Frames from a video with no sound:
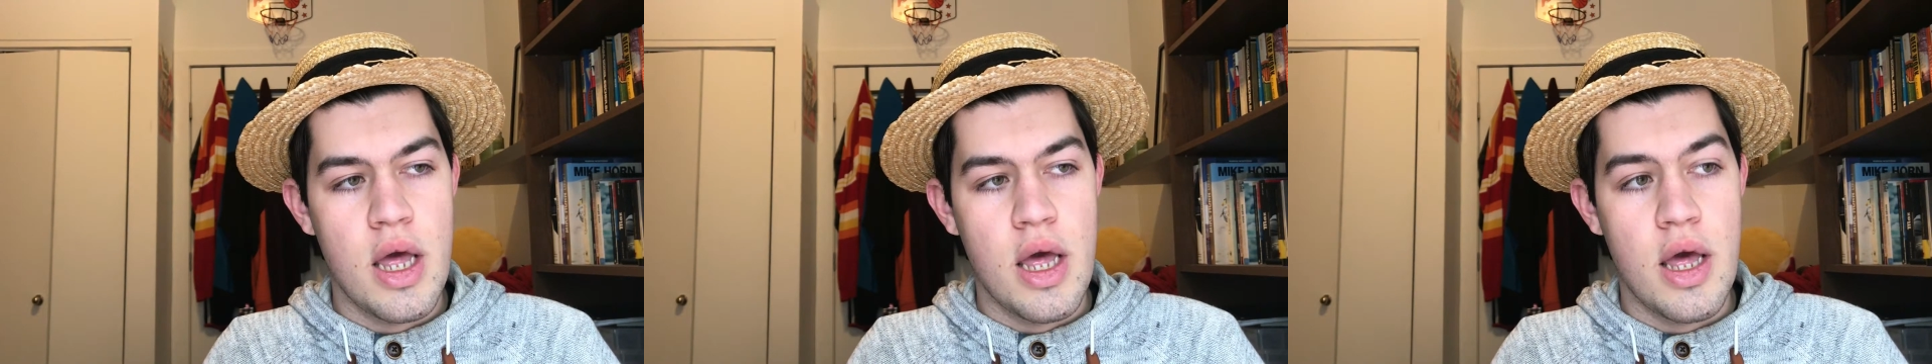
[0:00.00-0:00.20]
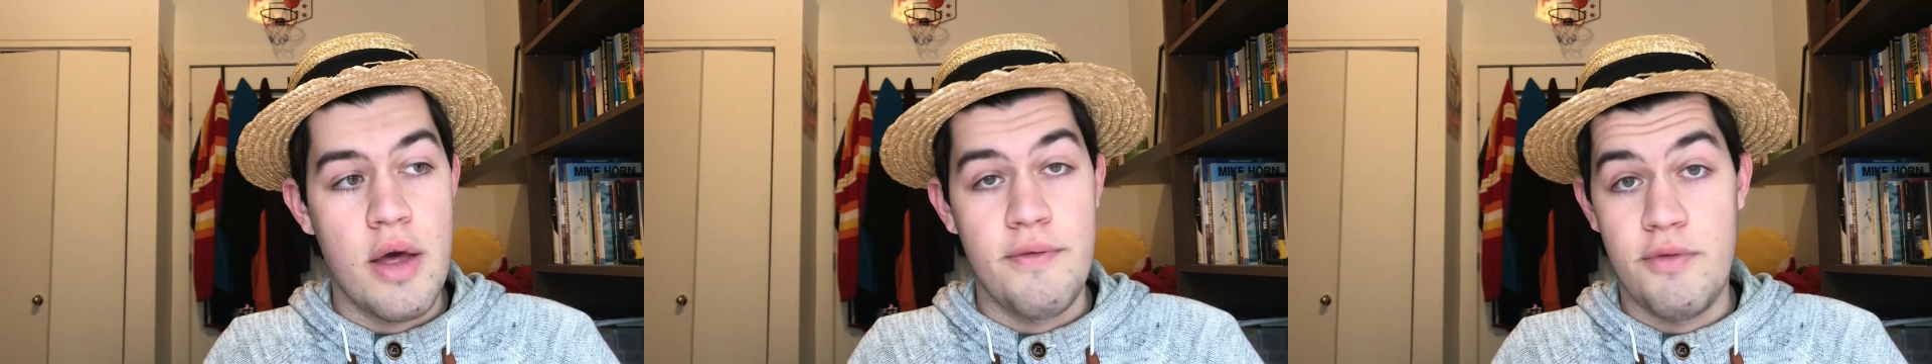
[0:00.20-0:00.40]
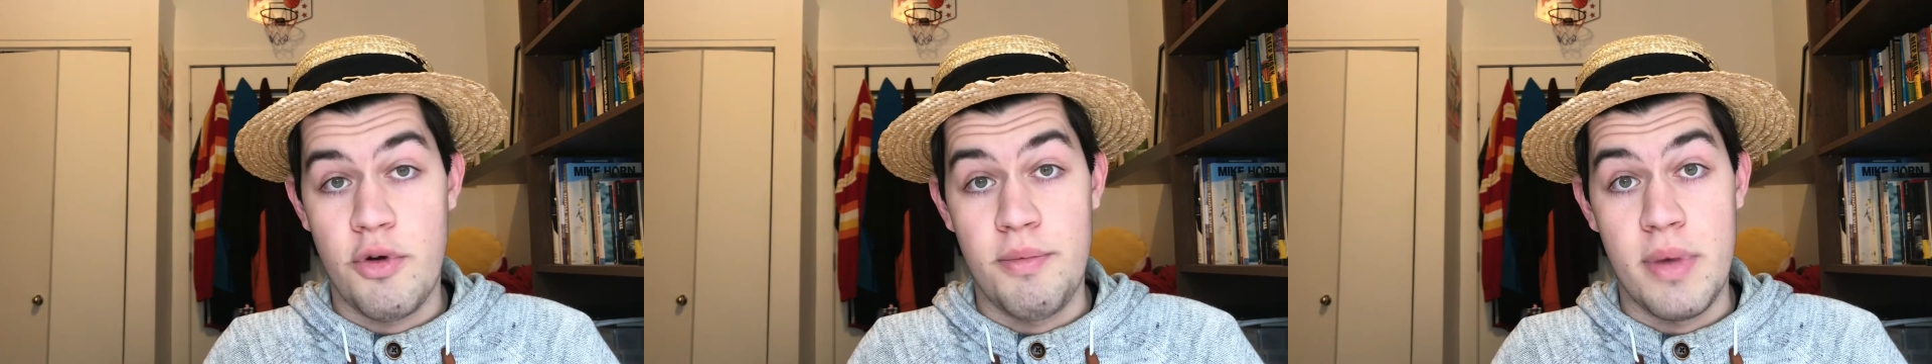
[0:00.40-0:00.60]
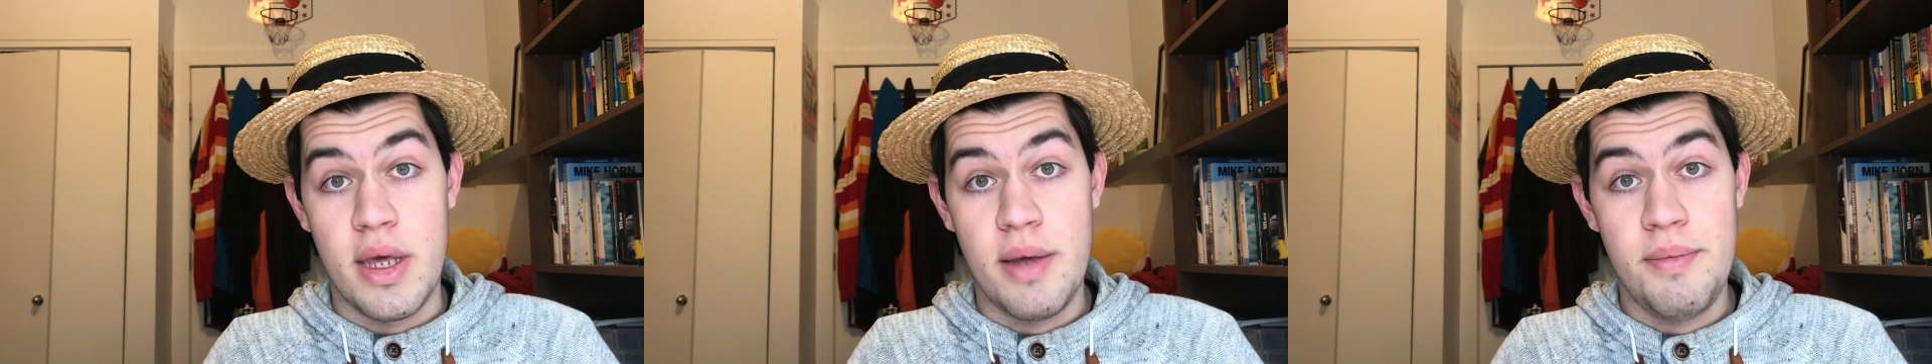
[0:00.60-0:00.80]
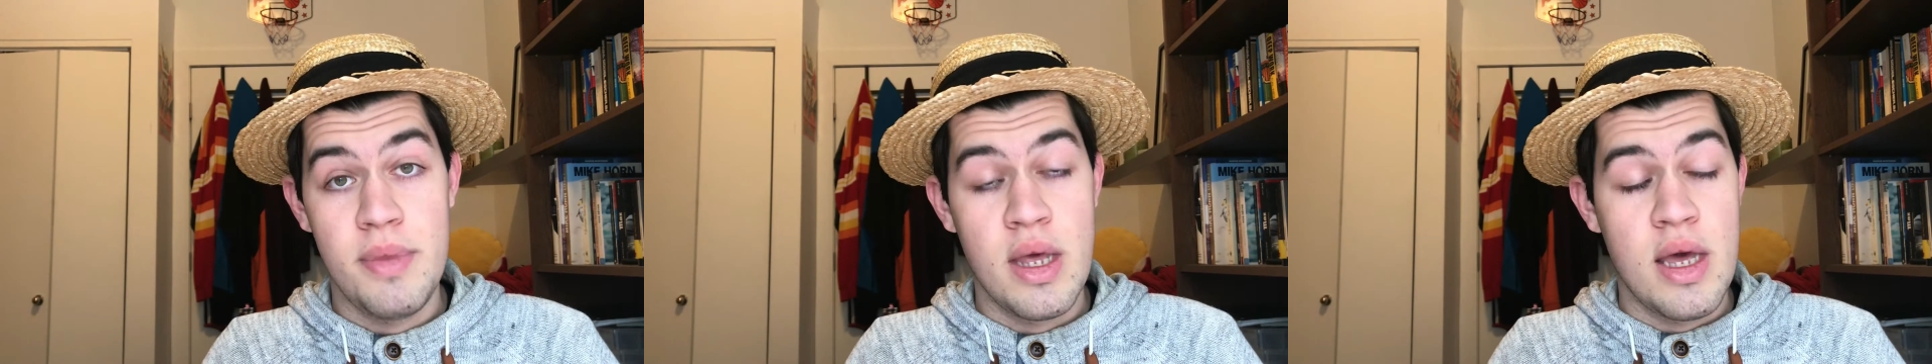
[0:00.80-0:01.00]
And for
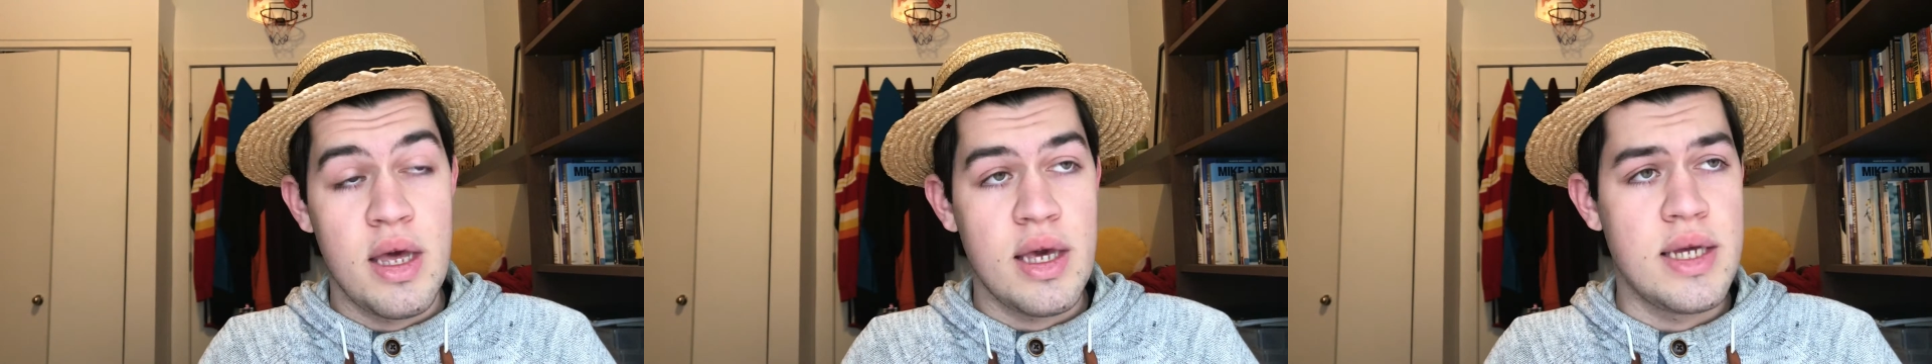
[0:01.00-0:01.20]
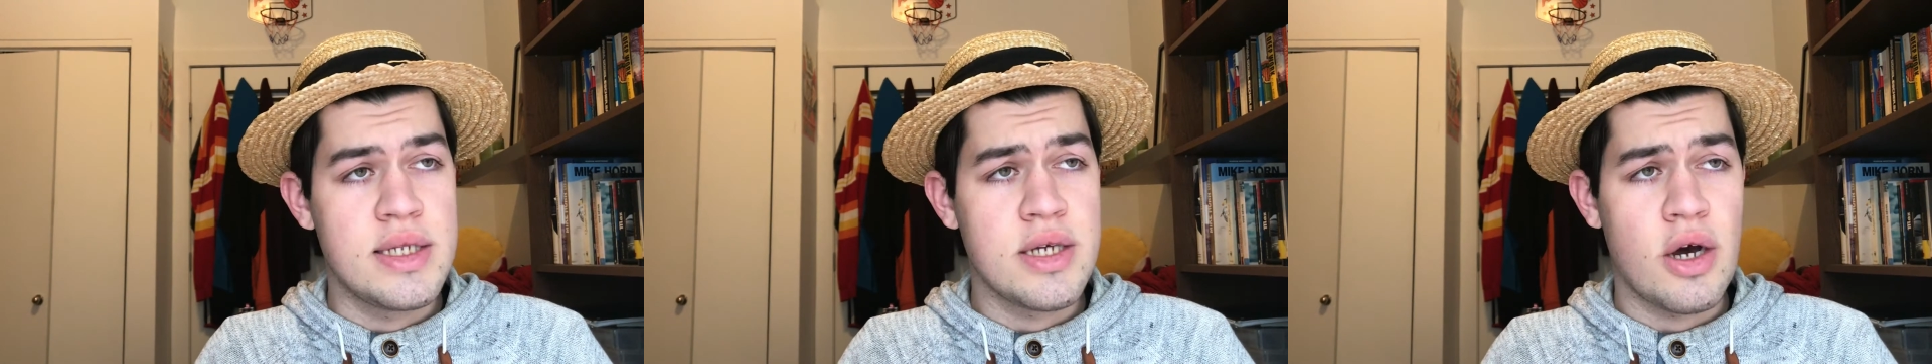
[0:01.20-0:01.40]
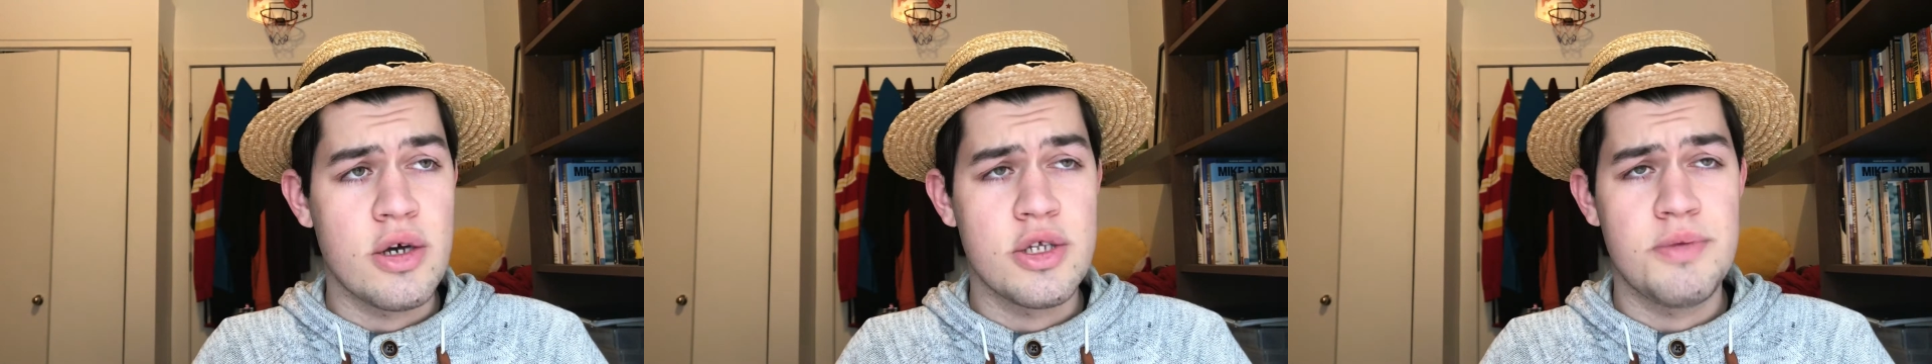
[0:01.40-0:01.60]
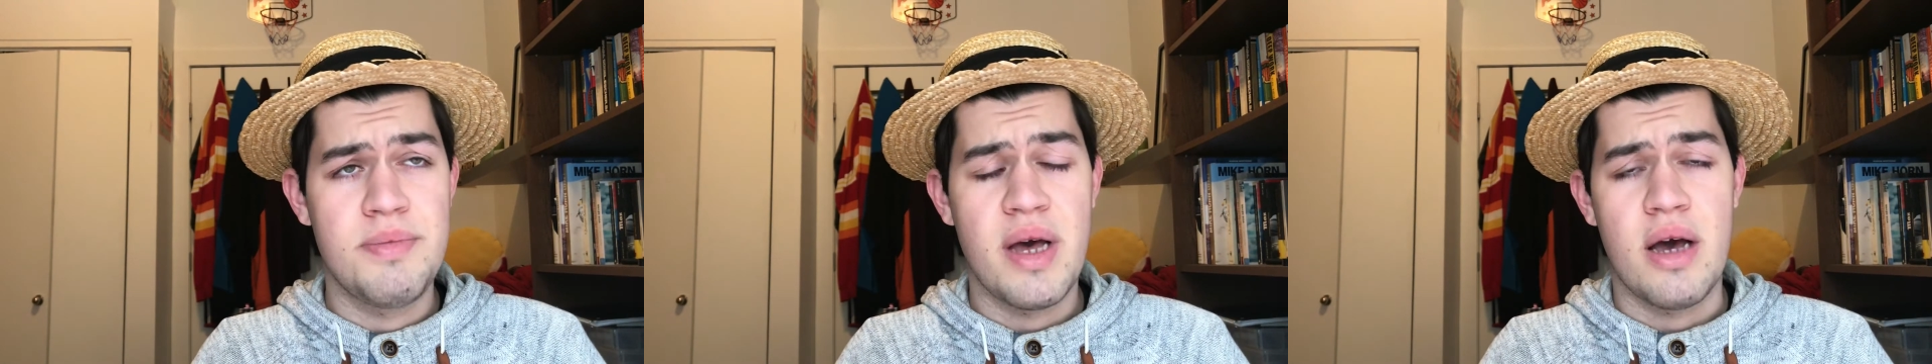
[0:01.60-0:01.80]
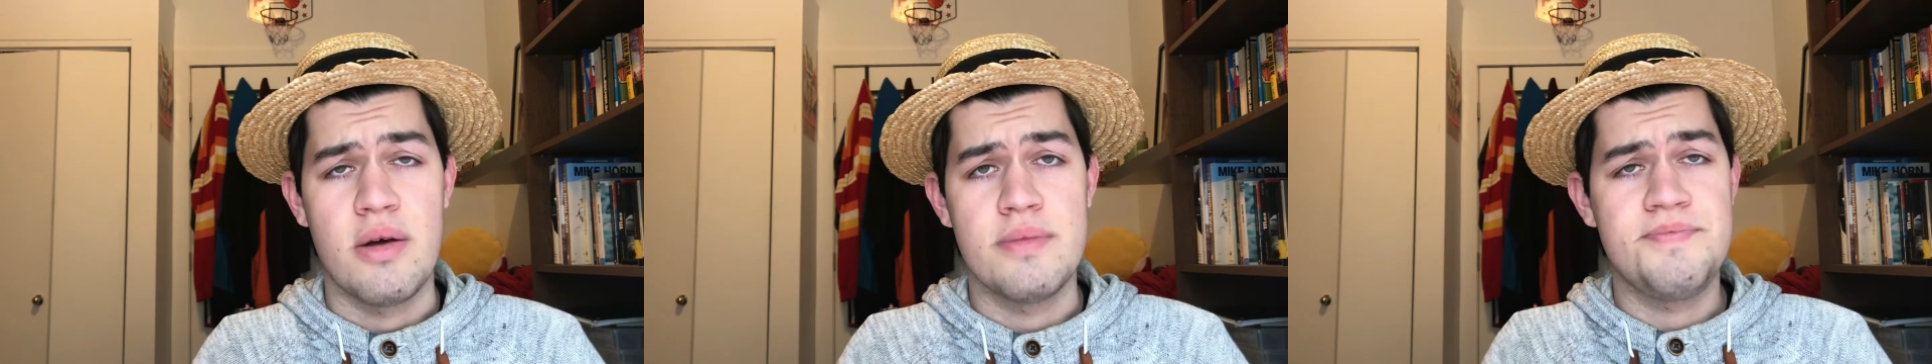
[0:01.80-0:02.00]
me, he talks
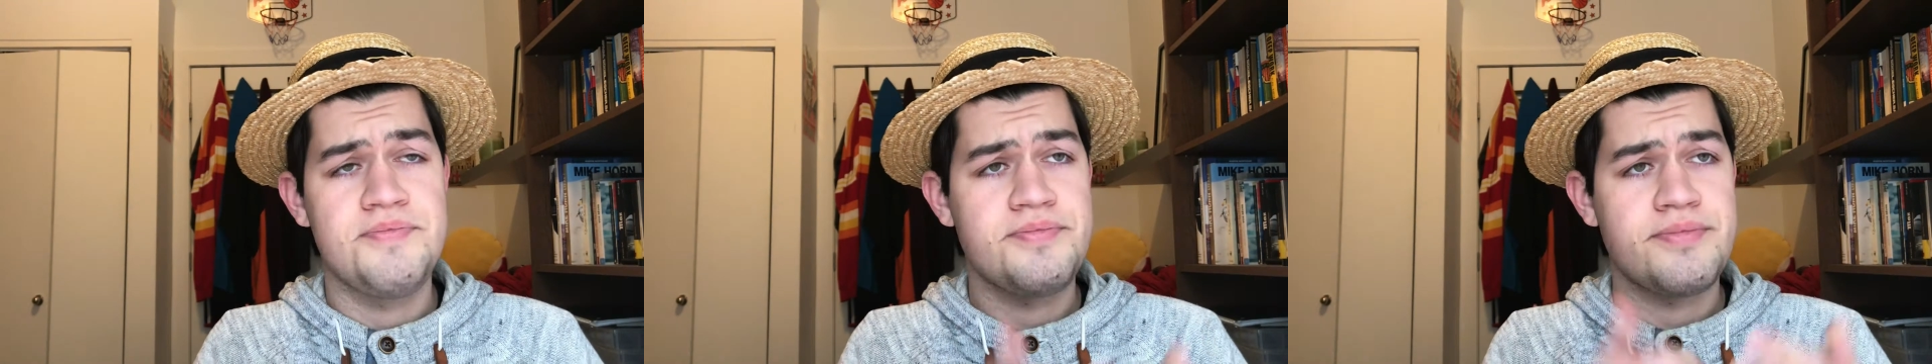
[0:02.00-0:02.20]
about